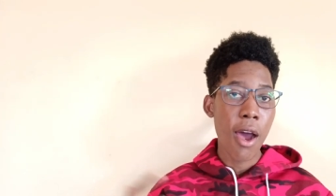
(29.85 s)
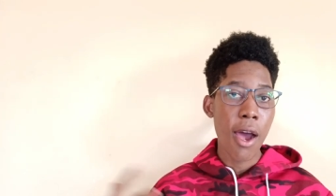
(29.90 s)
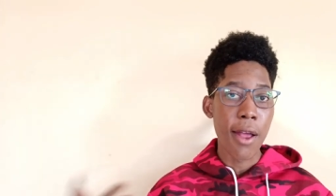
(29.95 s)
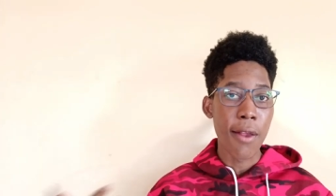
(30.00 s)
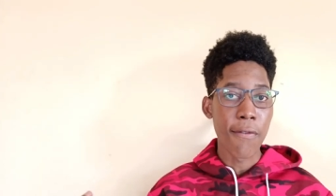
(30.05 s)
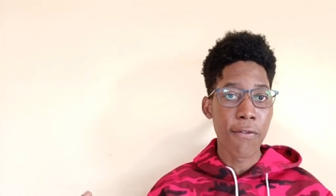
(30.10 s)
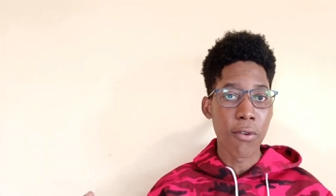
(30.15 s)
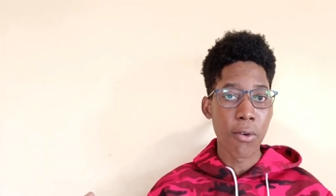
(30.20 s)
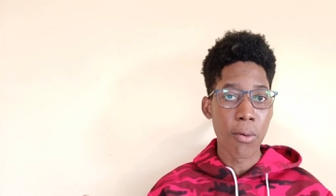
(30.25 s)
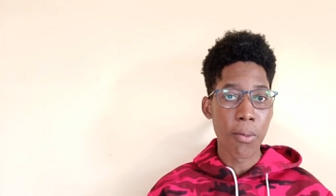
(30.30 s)

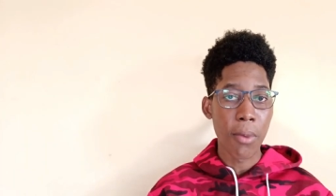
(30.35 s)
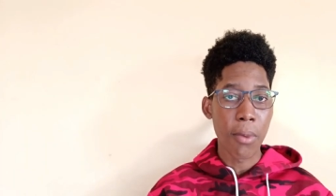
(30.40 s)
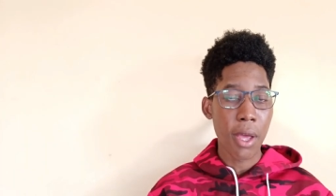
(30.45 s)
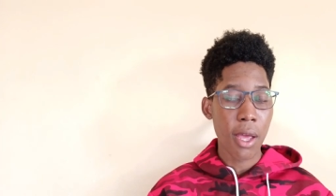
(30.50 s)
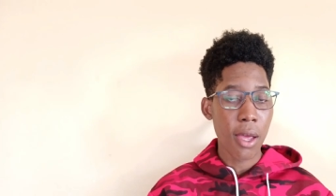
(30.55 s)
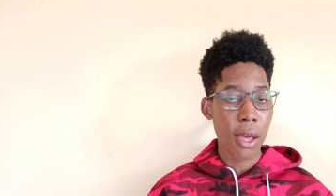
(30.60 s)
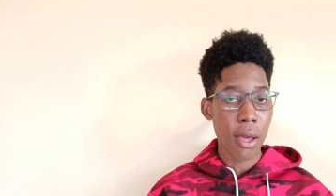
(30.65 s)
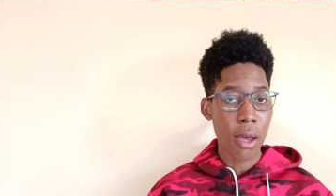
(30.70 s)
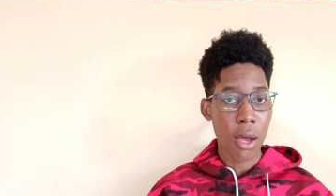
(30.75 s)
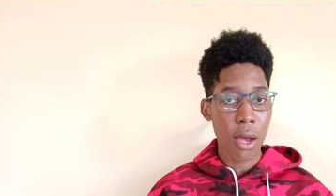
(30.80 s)
and from
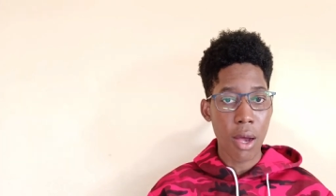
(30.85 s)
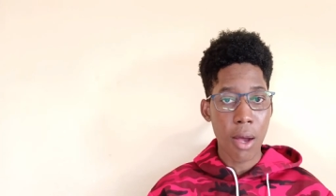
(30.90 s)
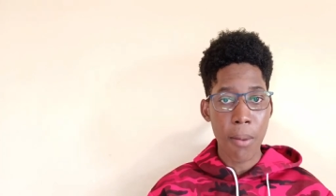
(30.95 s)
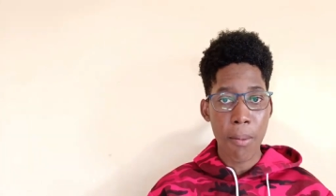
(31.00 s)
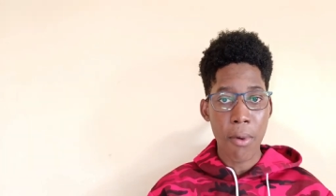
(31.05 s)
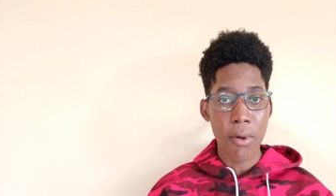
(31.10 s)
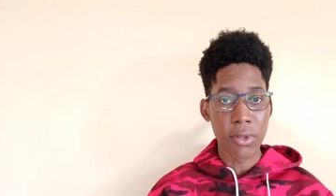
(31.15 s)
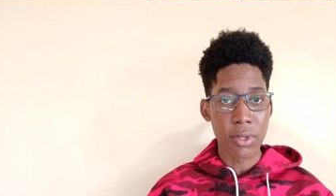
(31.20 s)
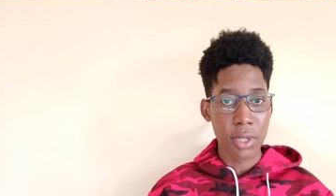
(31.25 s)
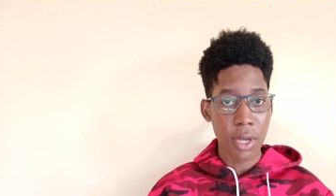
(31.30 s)
uh,
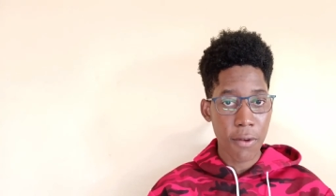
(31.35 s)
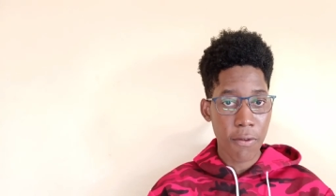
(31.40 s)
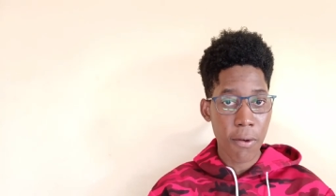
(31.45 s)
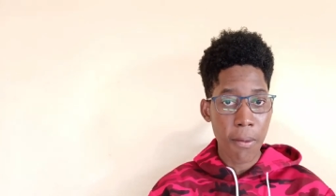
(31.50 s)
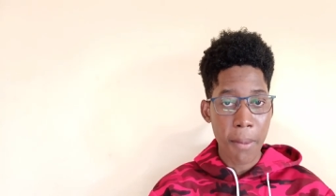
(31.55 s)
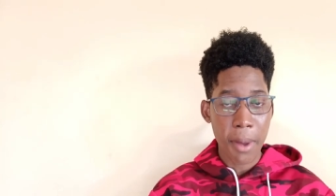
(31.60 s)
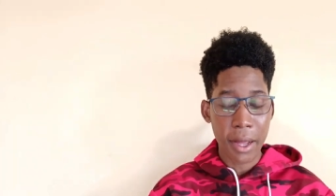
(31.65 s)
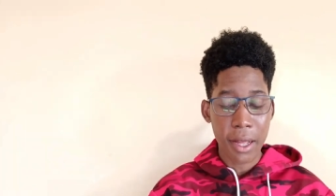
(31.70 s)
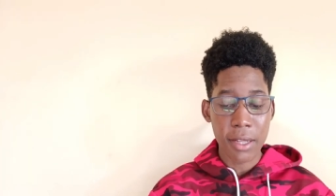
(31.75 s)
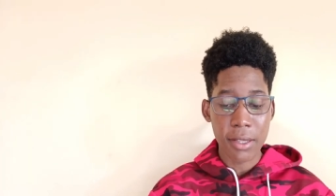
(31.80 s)

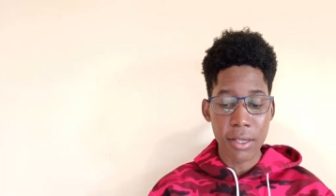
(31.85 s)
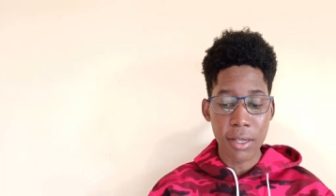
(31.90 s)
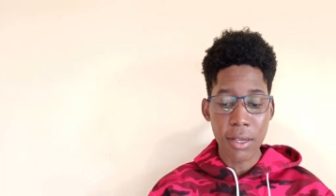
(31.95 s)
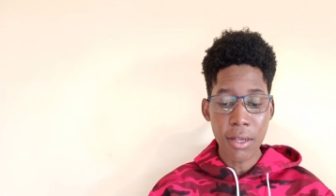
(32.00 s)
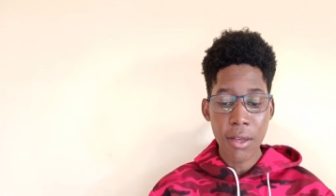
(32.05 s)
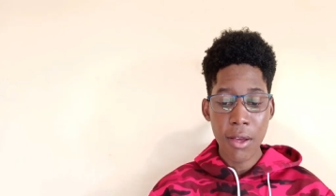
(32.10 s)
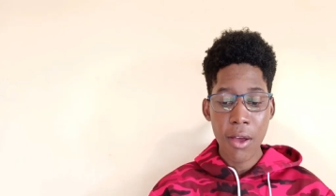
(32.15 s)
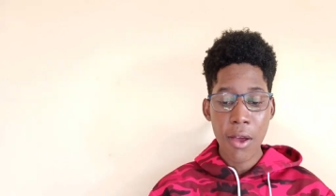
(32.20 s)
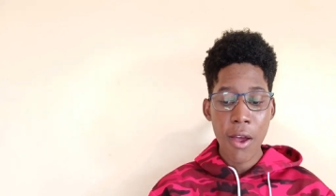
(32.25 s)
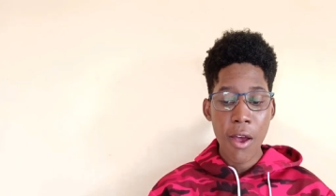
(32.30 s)
multi-level
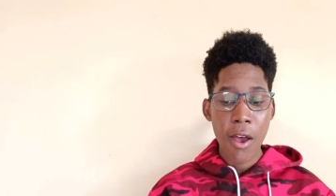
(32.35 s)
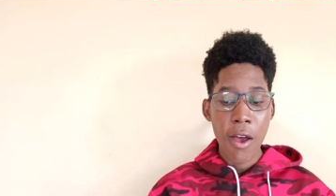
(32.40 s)
marketing